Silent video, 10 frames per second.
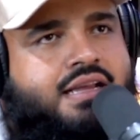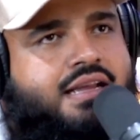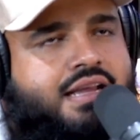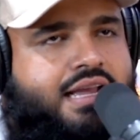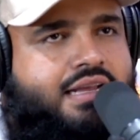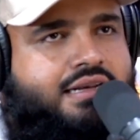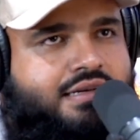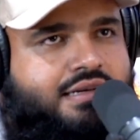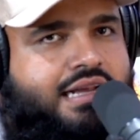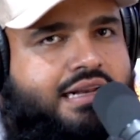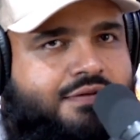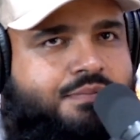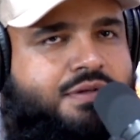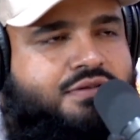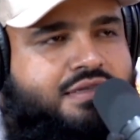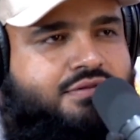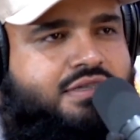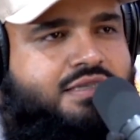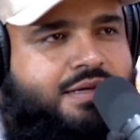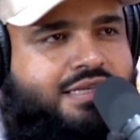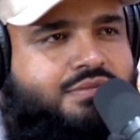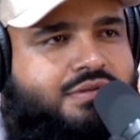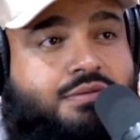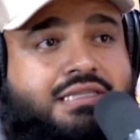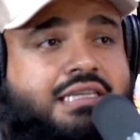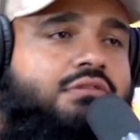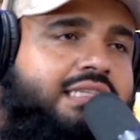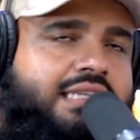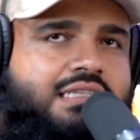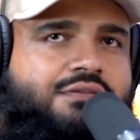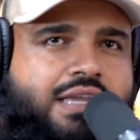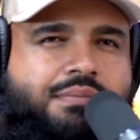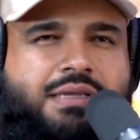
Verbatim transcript: and I love Mills's response when someone says wrestling is fake,